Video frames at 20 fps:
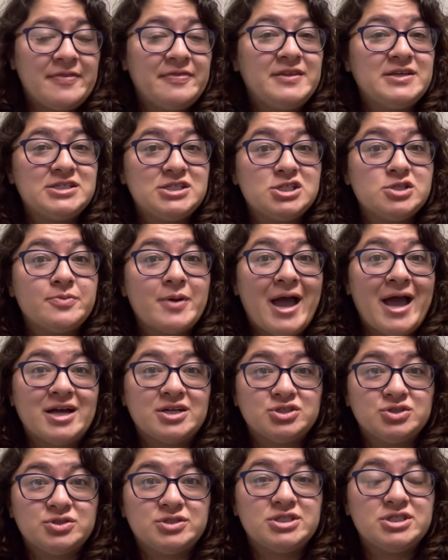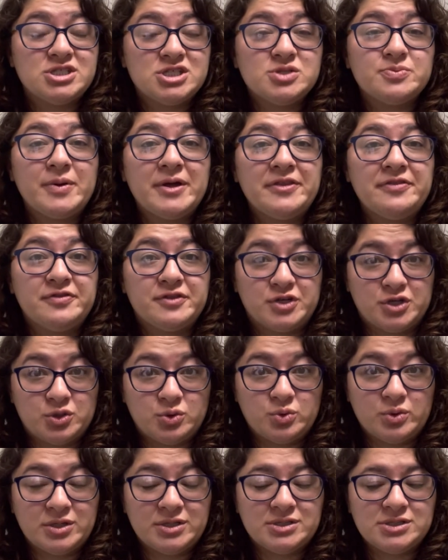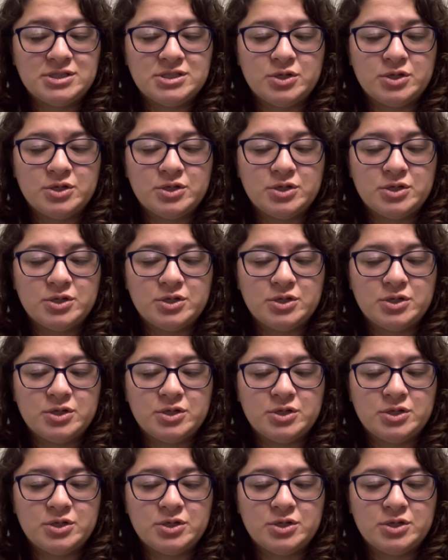This is my third one.